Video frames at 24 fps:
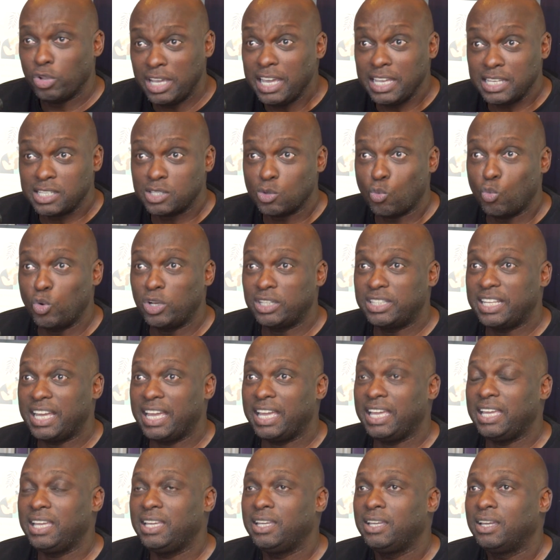Yes. Will
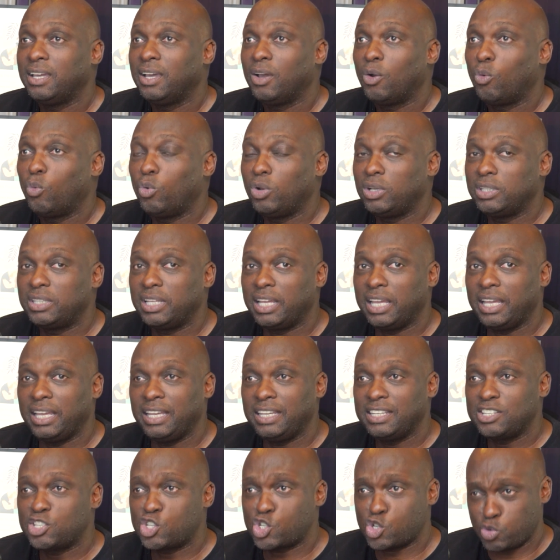they
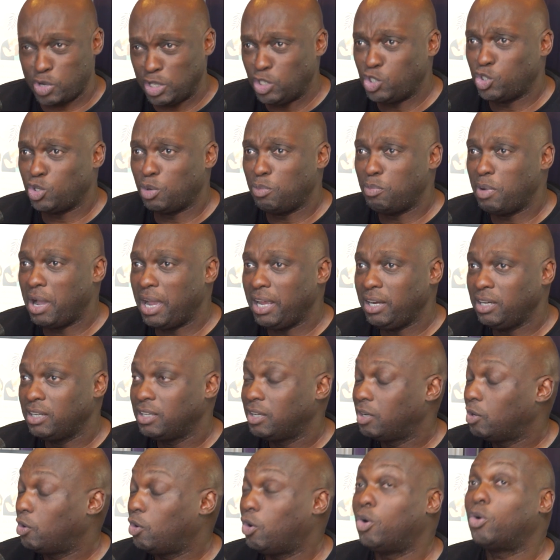stretch your mind?
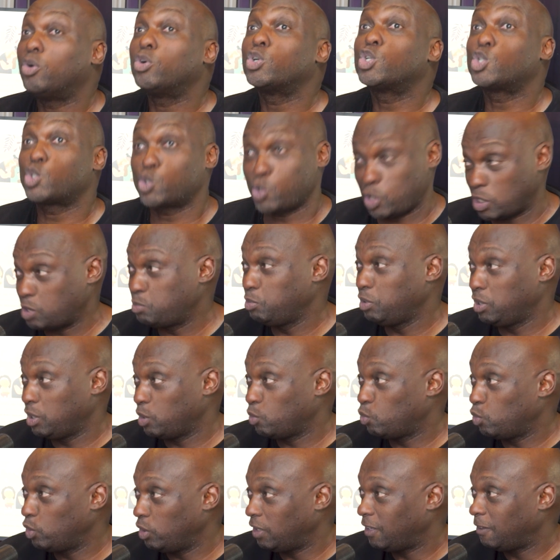Oh, trust me, they
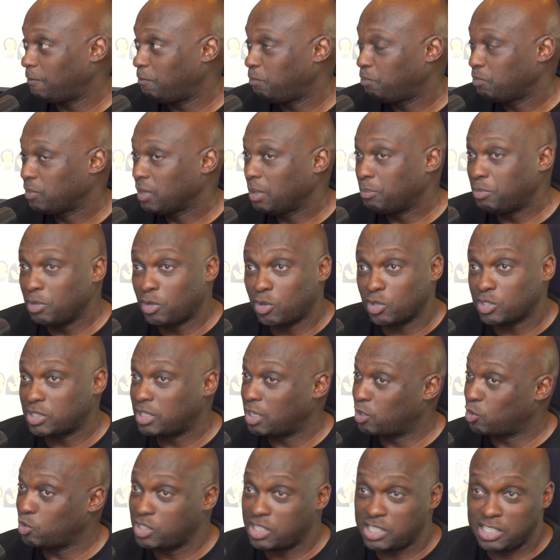will. Because they
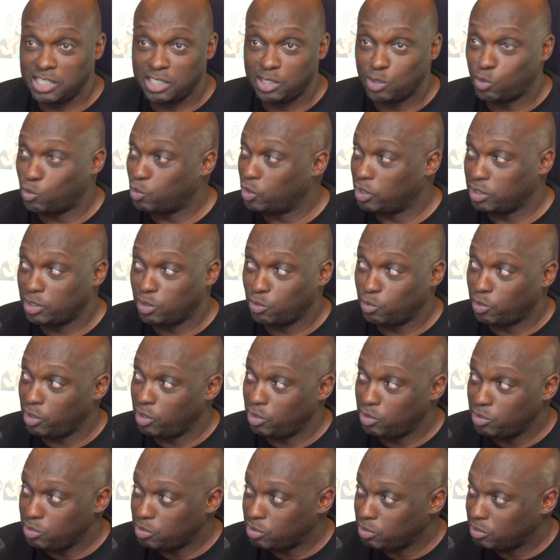don't see the world the way
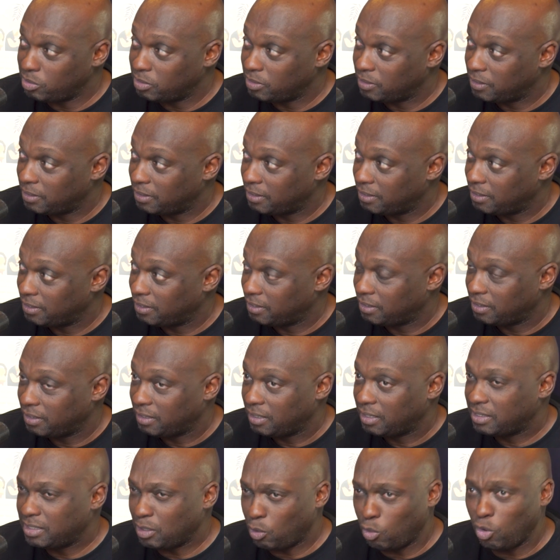you do.
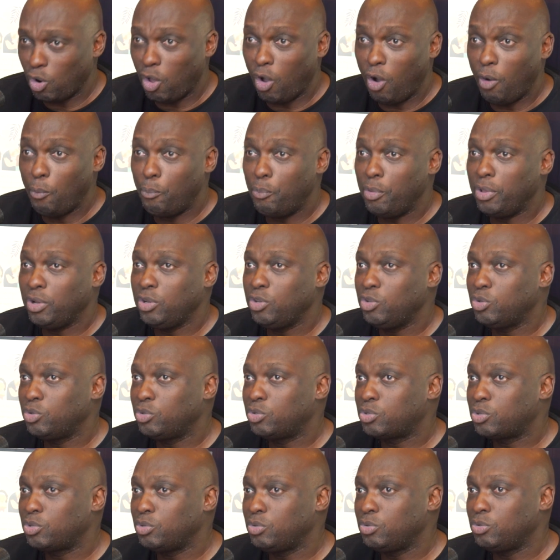They'll open you
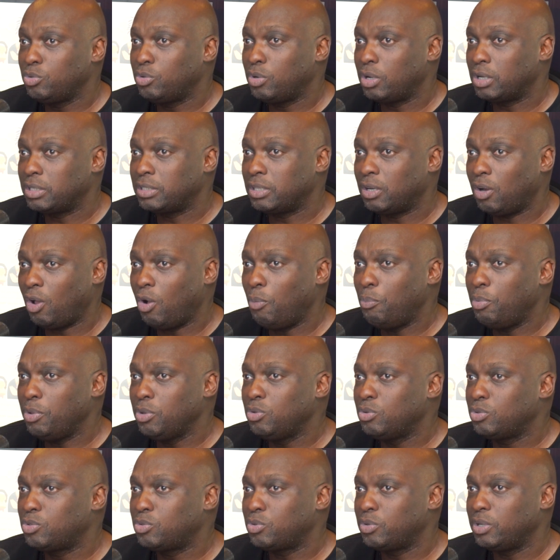to
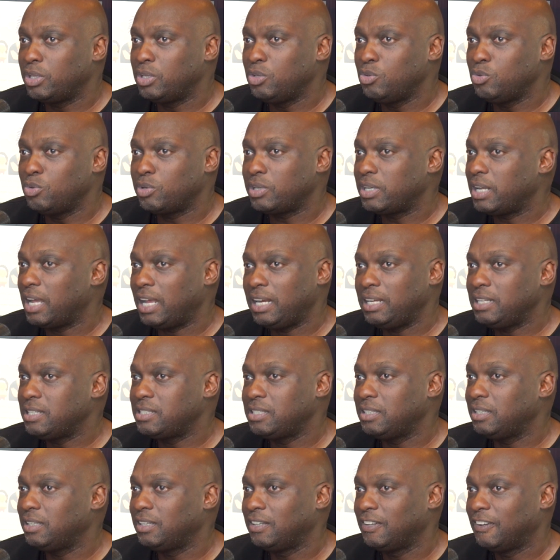a new
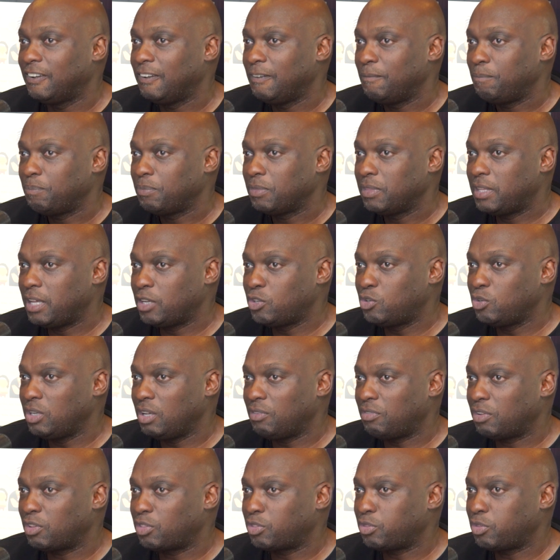reality that you
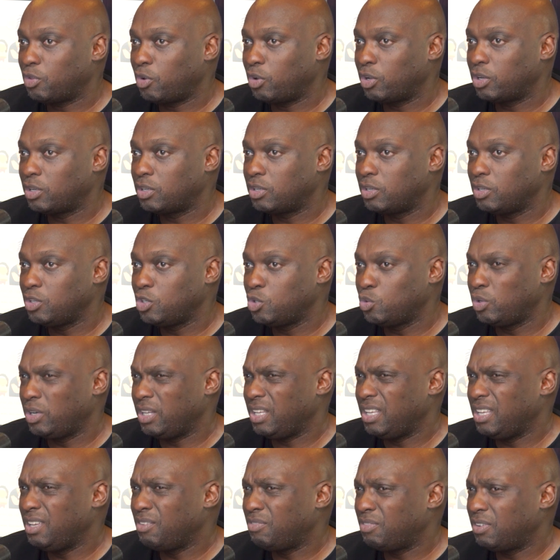never thought you'll
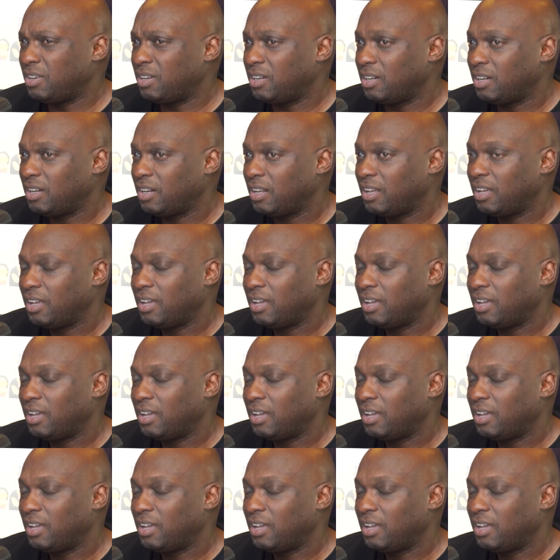even